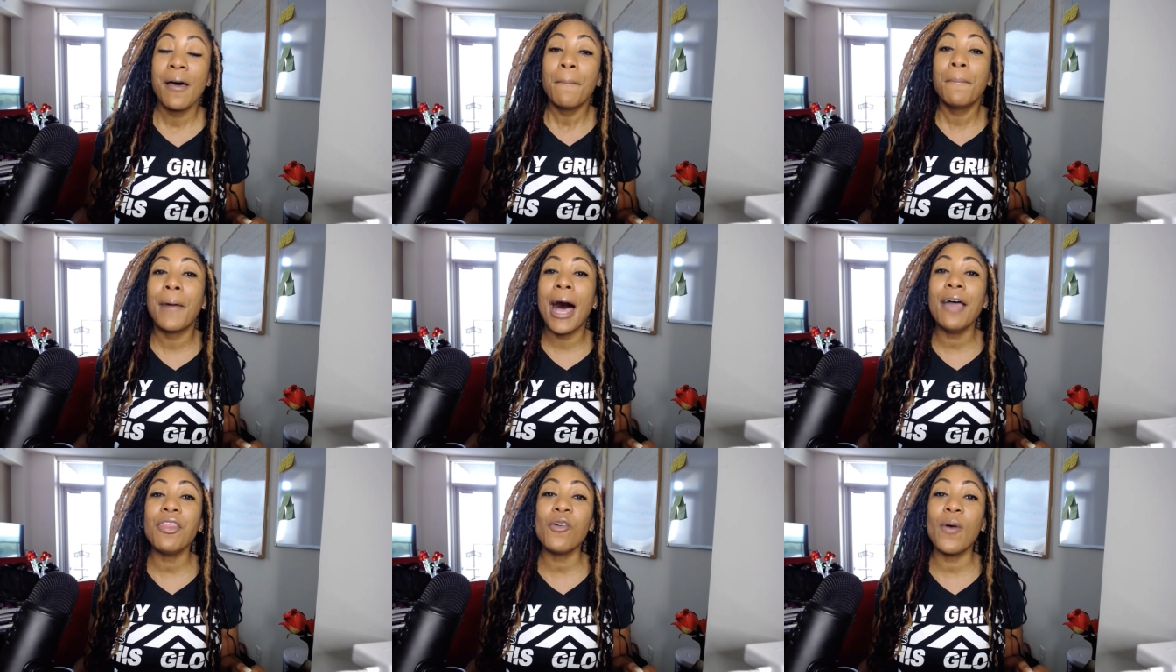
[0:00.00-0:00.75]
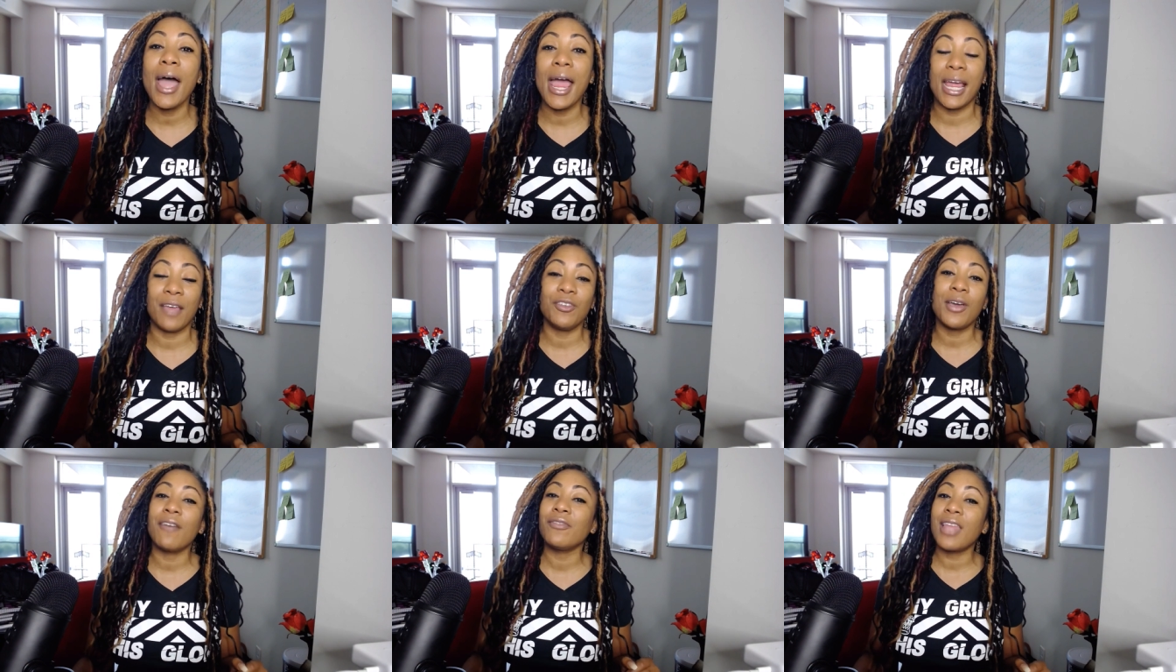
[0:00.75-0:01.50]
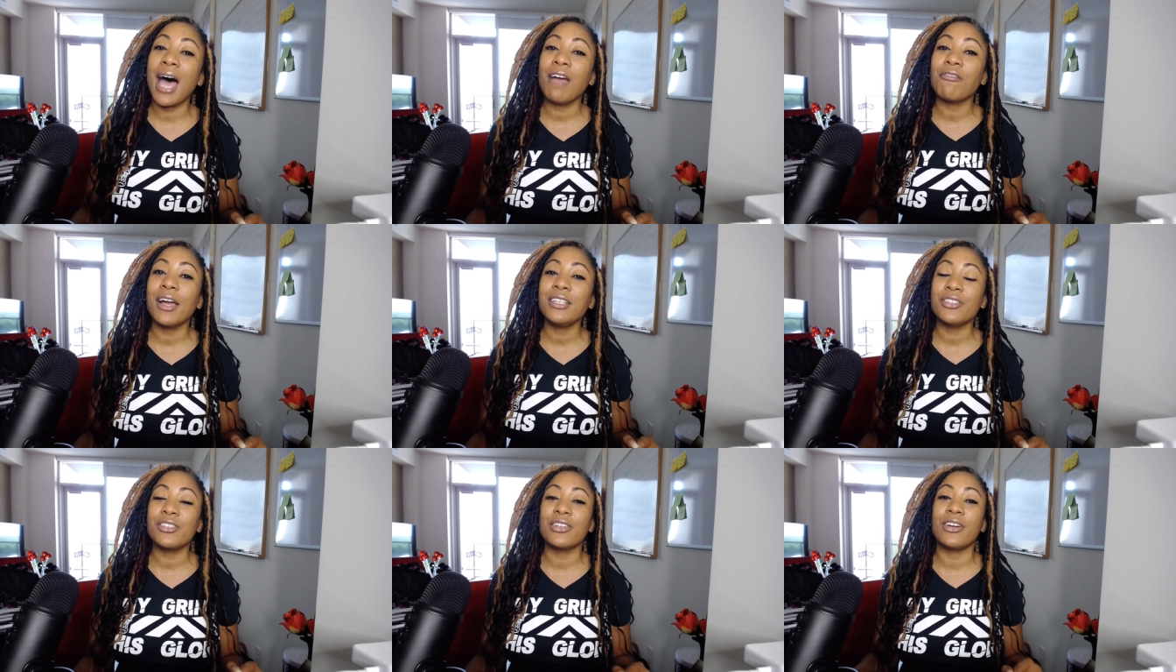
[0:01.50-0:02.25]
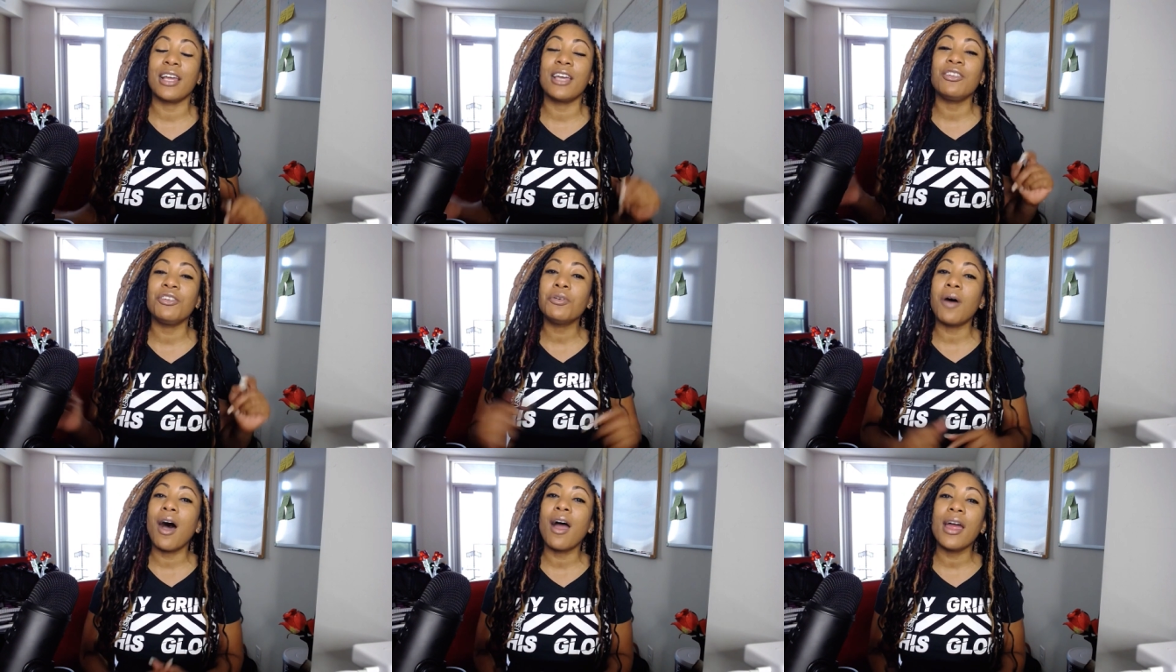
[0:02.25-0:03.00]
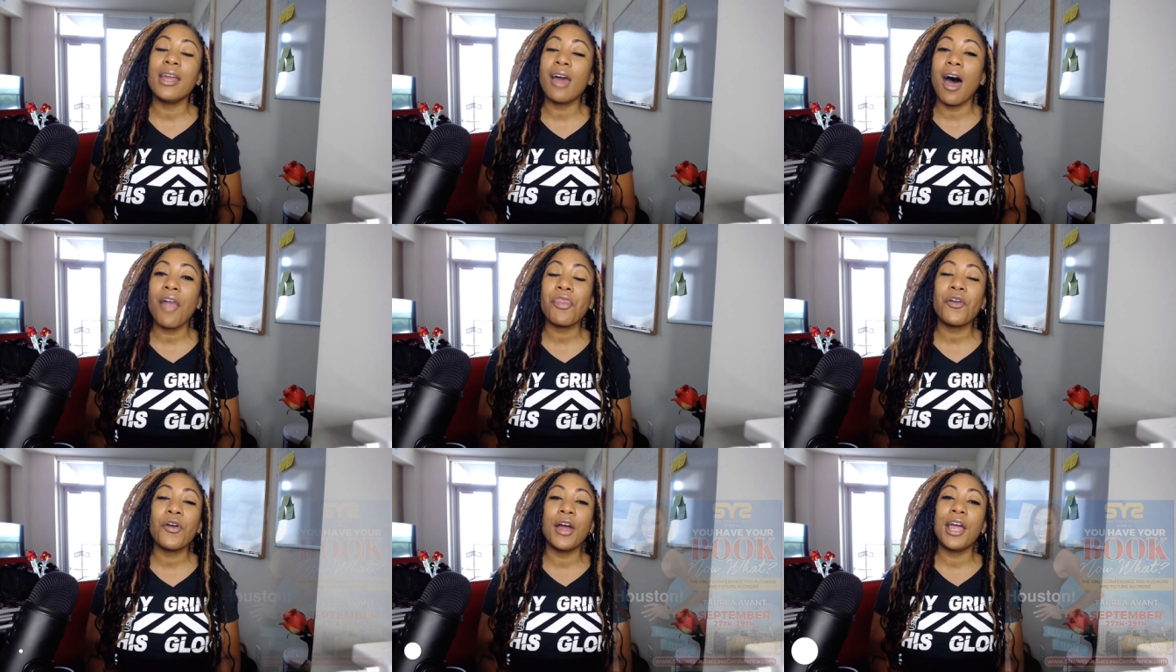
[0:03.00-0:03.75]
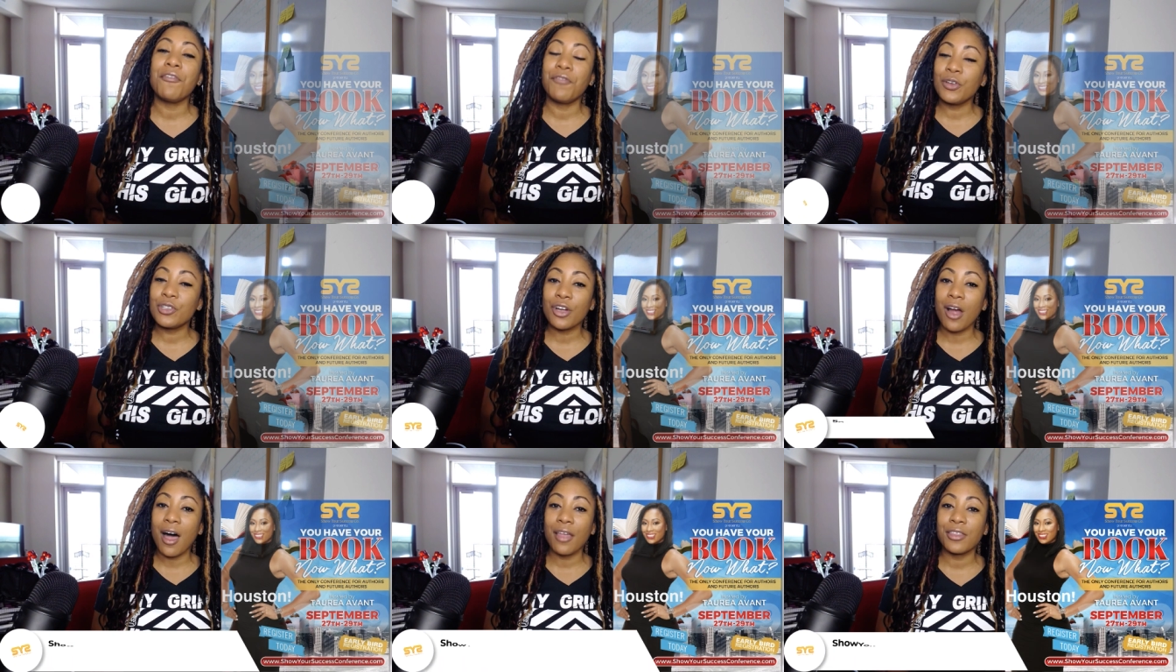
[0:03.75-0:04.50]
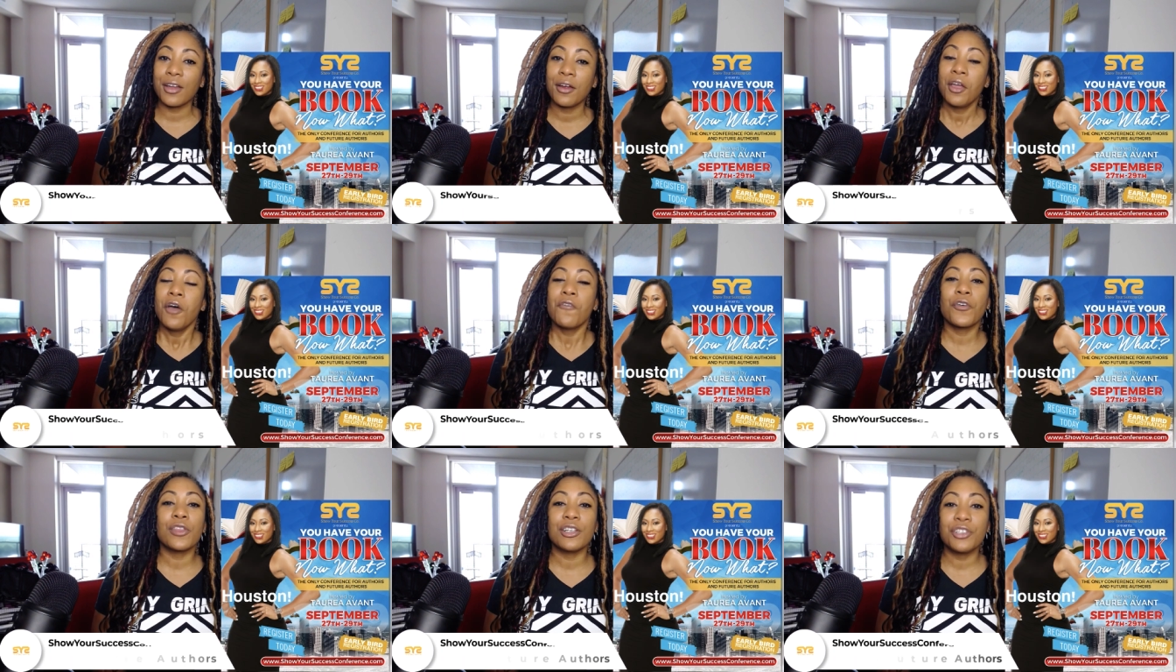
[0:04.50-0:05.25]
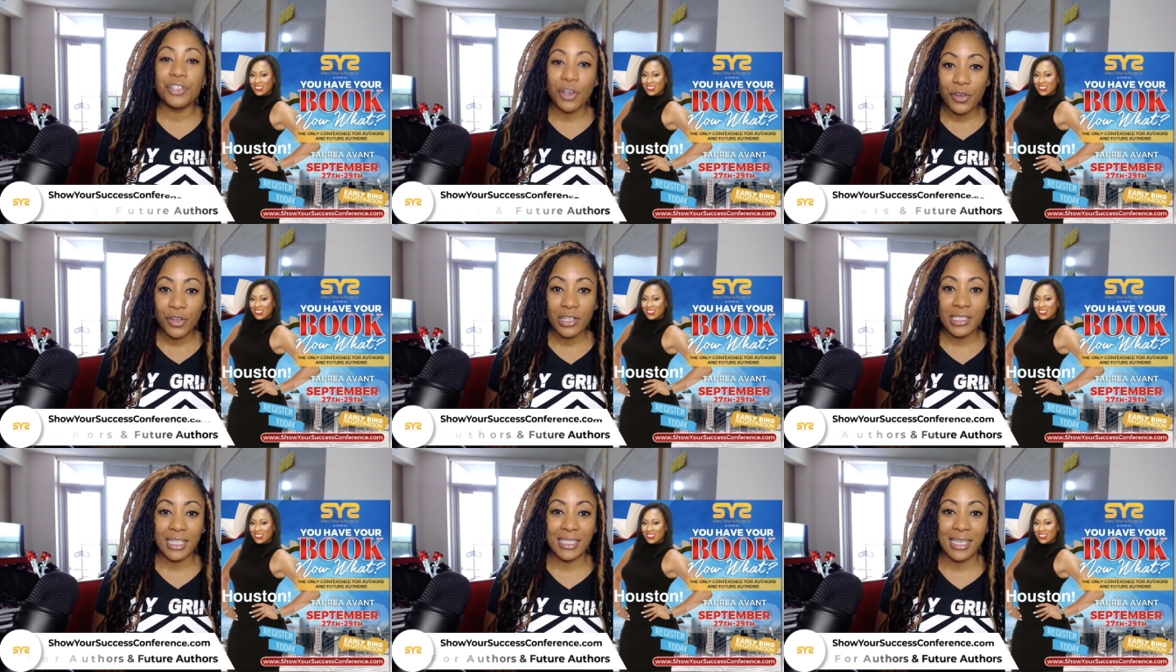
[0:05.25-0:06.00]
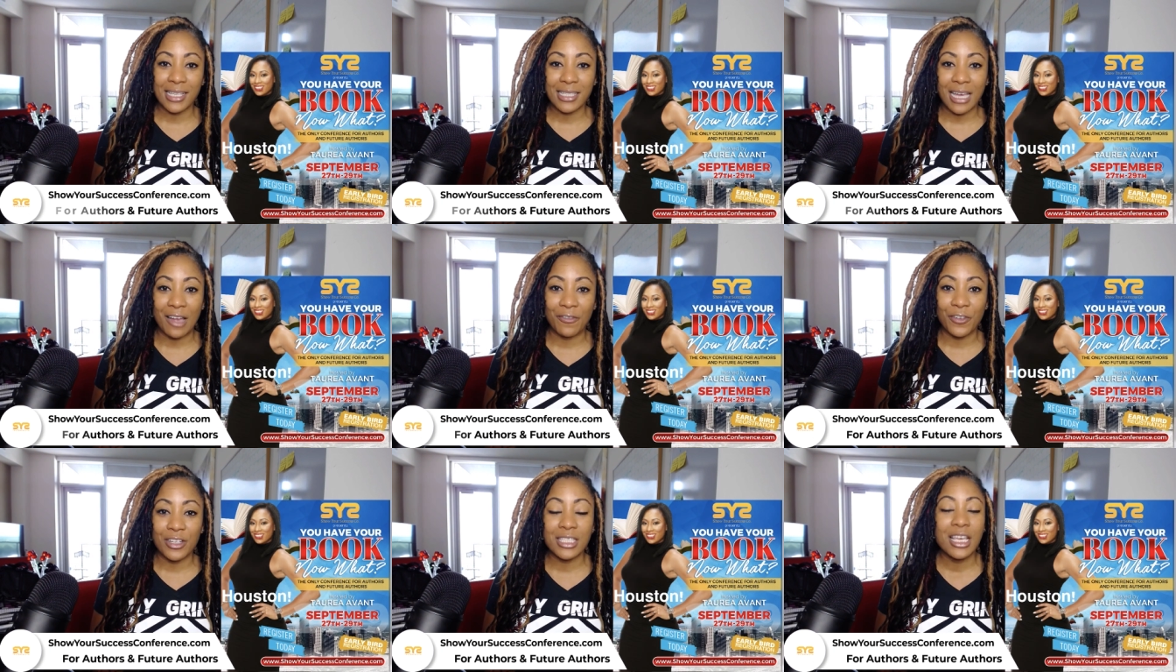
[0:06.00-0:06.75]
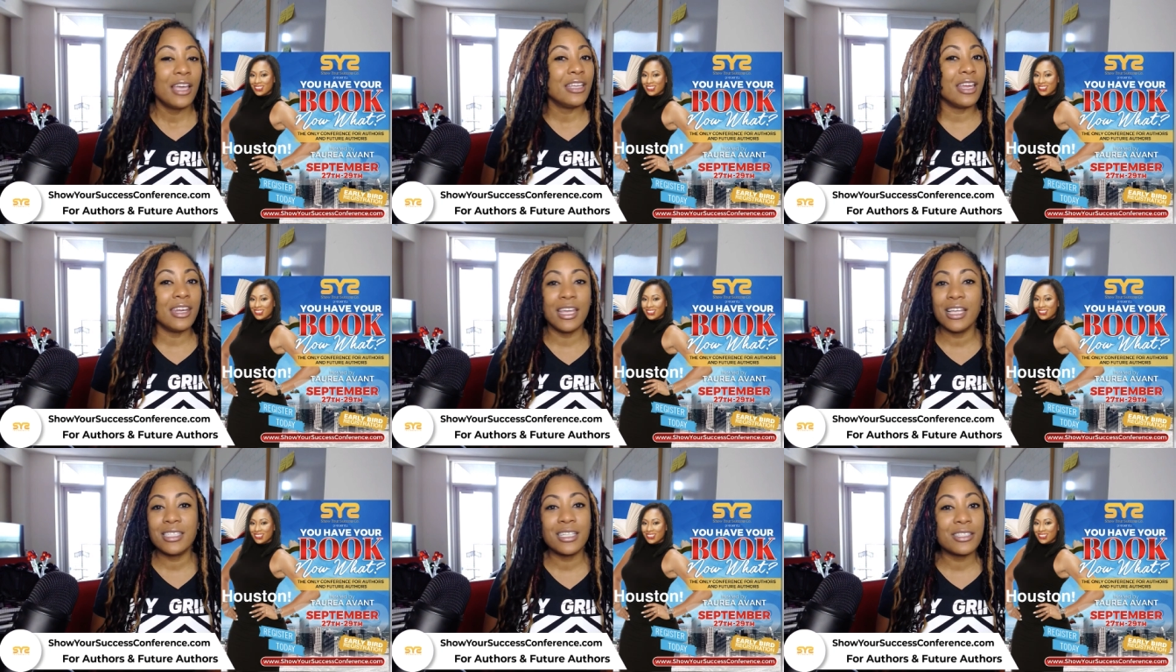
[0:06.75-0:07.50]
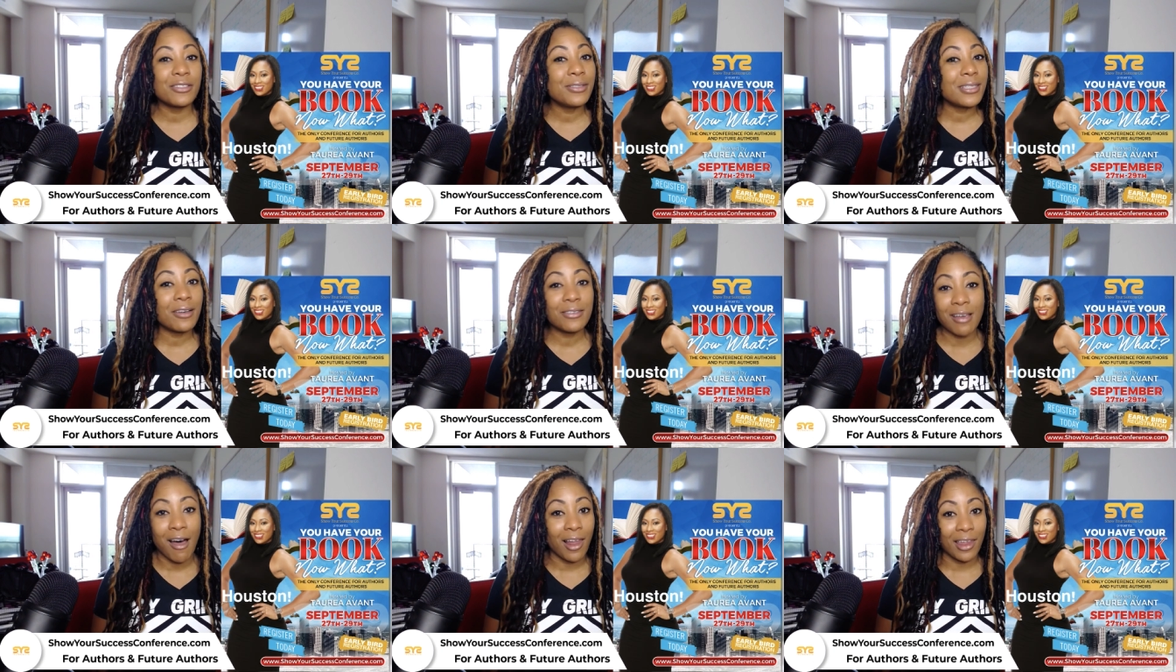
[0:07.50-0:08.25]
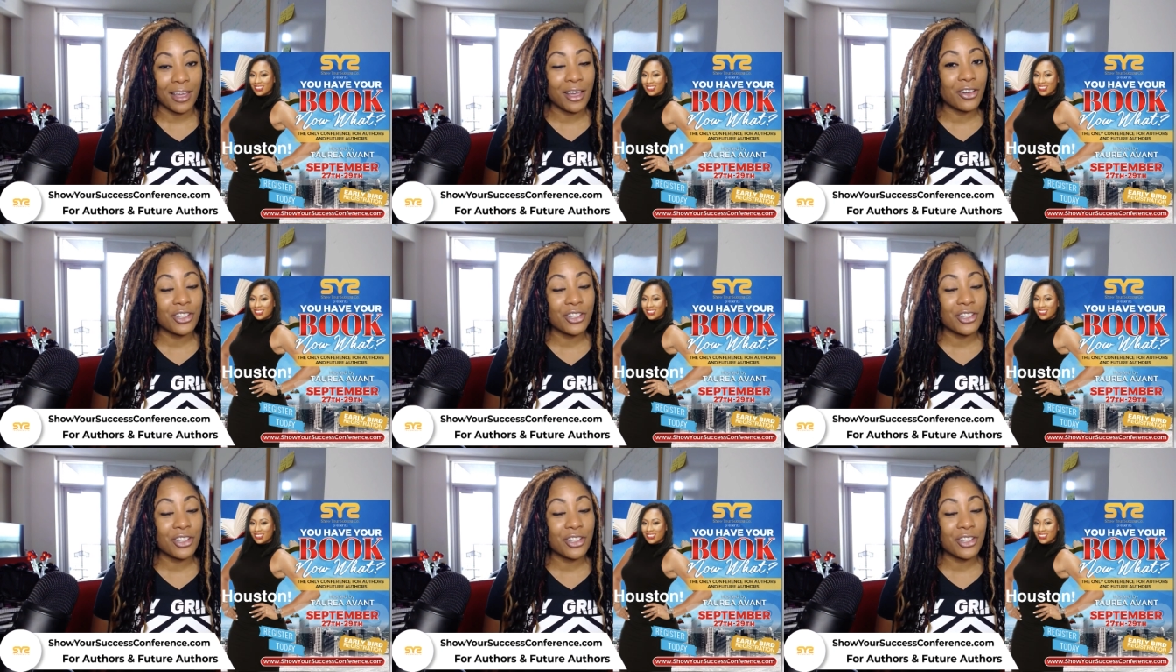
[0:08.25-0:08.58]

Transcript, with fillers: By the way, if you have not registered and you are an author or a future author for the Show Your Success Conference, you need to do so, darling. Go to